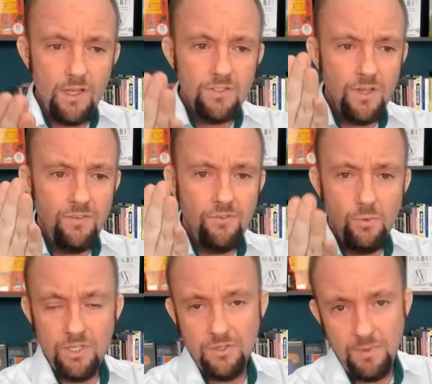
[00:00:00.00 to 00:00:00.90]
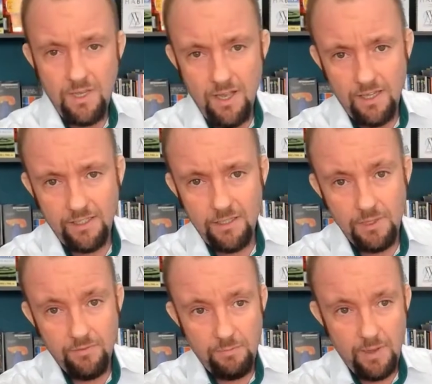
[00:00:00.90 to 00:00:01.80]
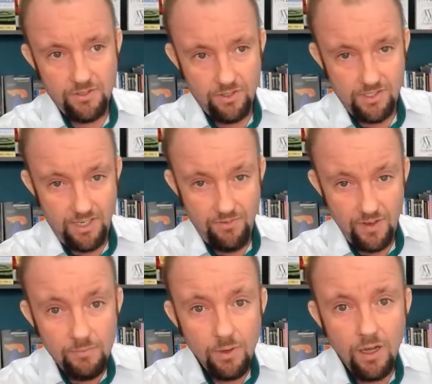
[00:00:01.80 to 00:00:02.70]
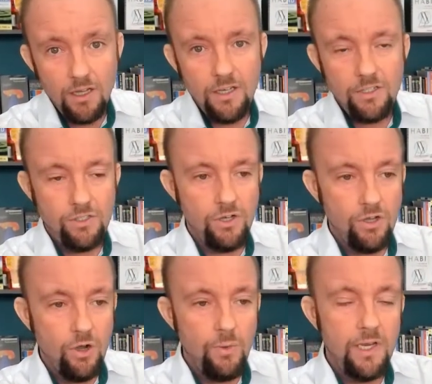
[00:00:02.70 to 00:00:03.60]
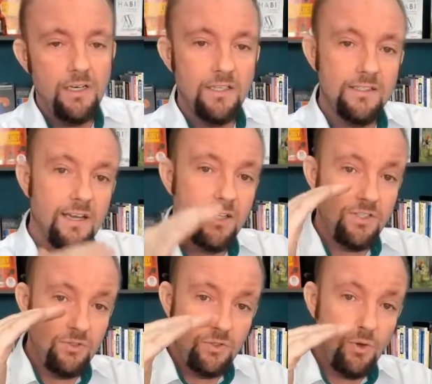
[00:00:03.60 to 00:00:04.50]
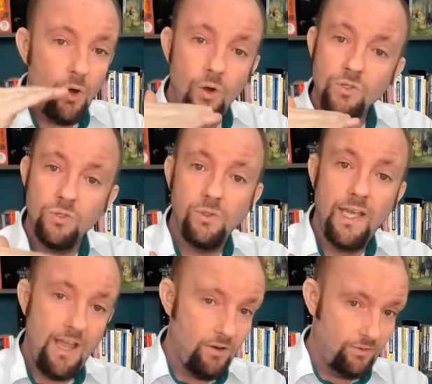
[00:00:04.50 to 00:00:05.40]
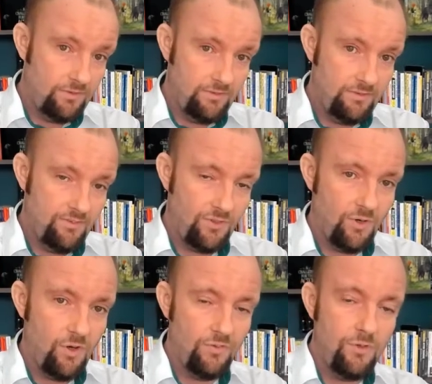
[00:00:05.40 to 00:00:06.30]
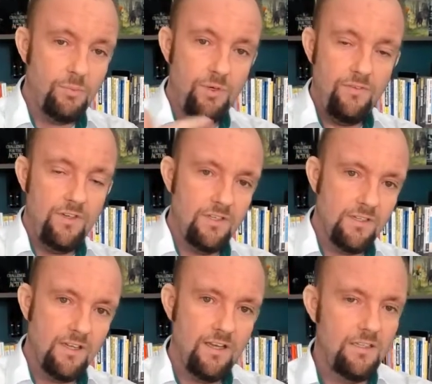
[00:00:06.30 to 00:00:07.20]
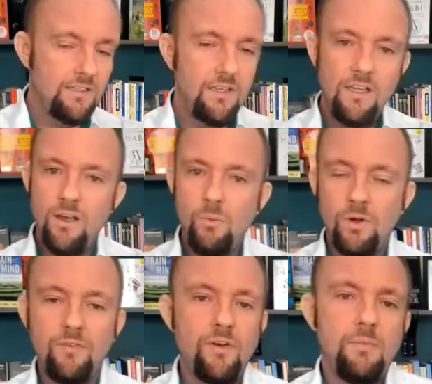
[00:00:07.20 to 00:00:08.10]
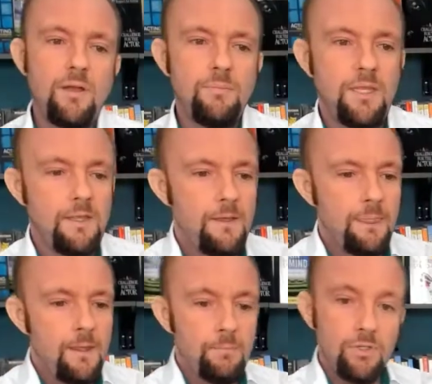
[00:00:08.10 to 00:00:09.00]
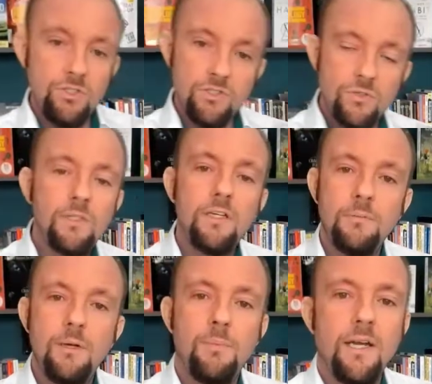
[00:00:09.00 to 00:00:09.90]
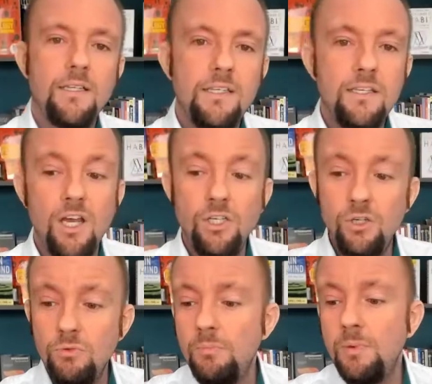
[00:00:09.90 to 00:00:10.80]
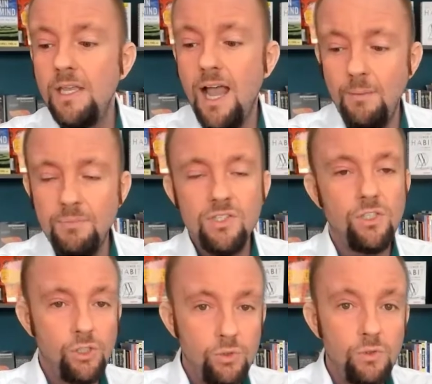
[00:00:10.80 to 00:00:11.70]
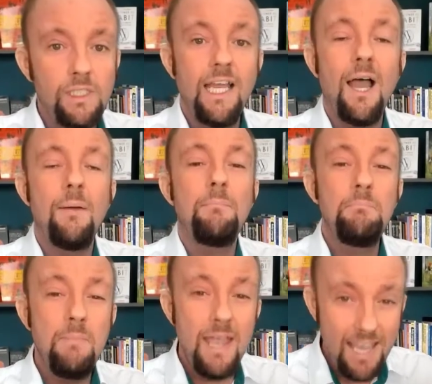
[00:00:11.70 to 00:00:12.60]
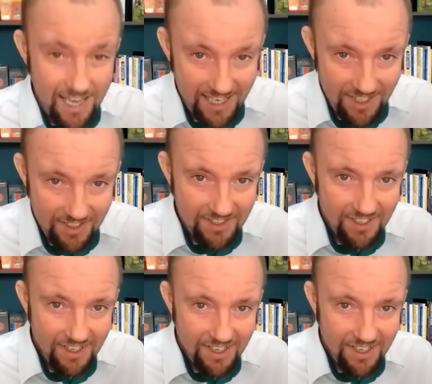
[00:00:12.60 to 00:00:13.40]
if you wanted to be a little bit better at, say, Figma, you could go in and start to do auto layout for all of your previous designs, whatever it might be. But just do a little bit of practice and you will be absolutely amazed